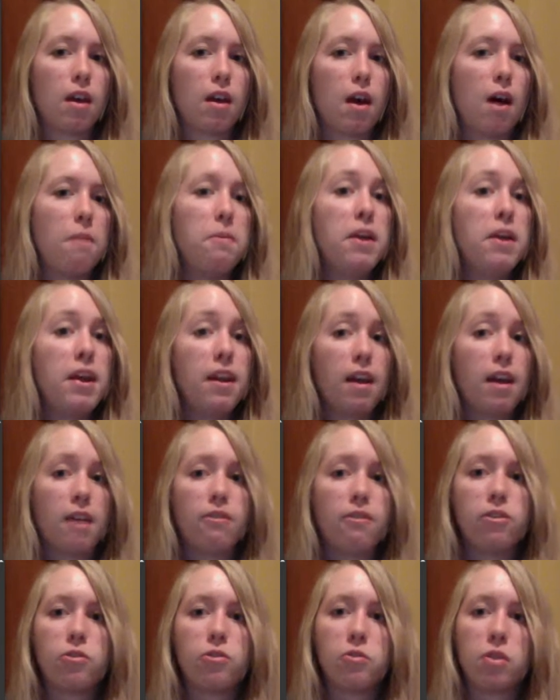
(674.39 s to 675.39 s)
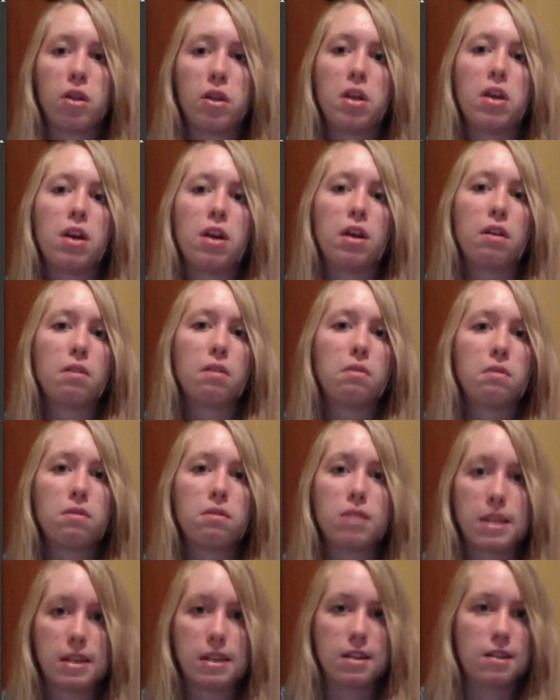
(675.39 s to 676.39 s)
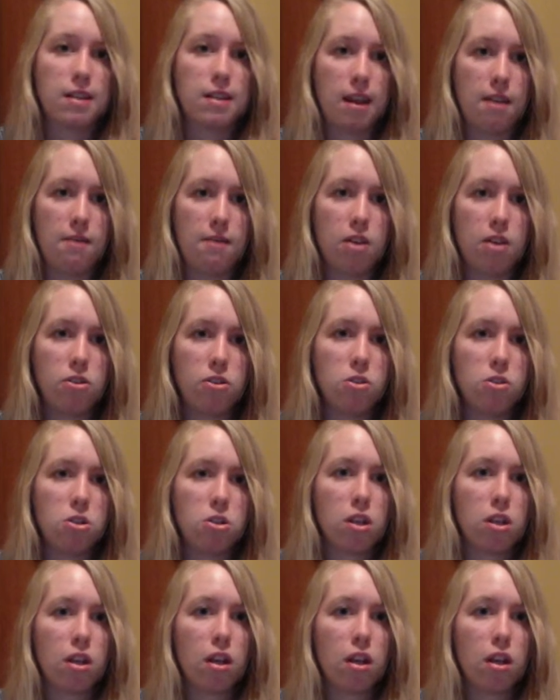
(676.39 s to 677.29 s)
A PDF is a really good thing to save as usually.